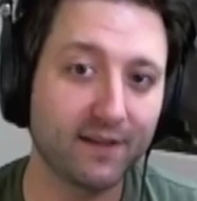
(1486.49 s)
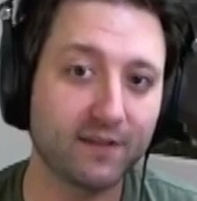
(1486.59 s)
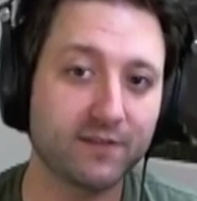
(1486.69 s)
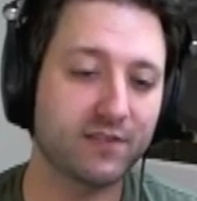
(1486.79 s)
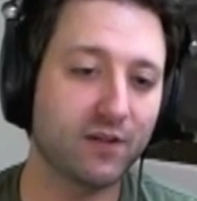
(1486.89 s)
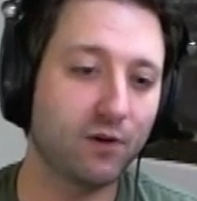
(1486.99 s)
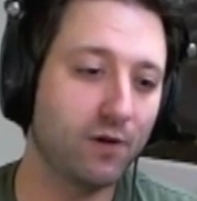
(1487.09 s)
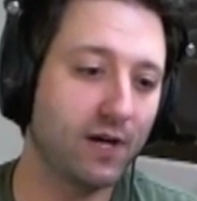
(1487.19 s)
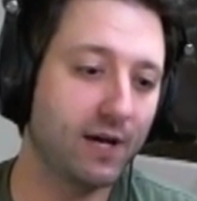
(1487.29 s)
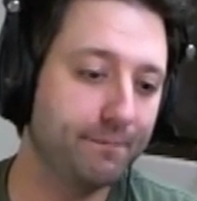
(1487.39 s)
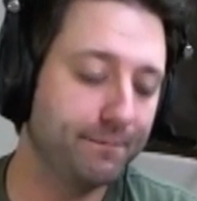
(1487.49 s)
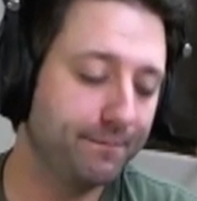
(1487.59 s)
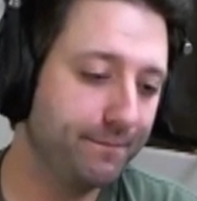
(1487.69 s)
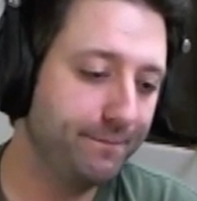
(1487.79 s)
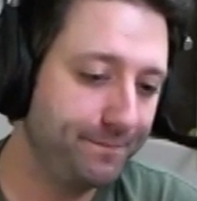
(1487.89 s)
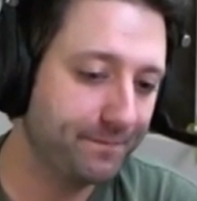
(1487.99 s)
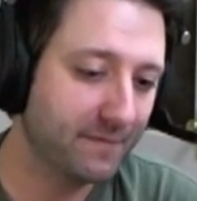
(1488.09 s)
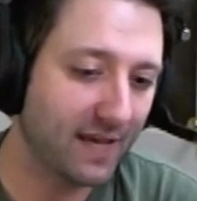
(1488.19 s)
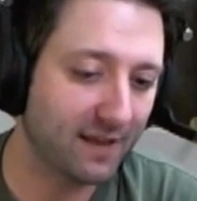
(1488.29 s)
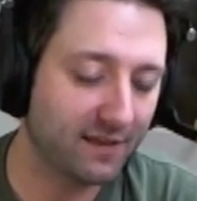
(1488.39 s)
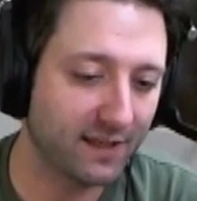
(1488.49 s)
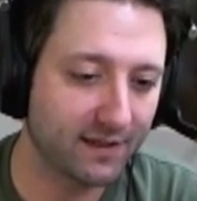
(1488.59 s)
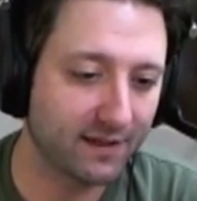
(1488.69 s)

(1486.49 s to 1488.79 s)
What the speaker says: So I think...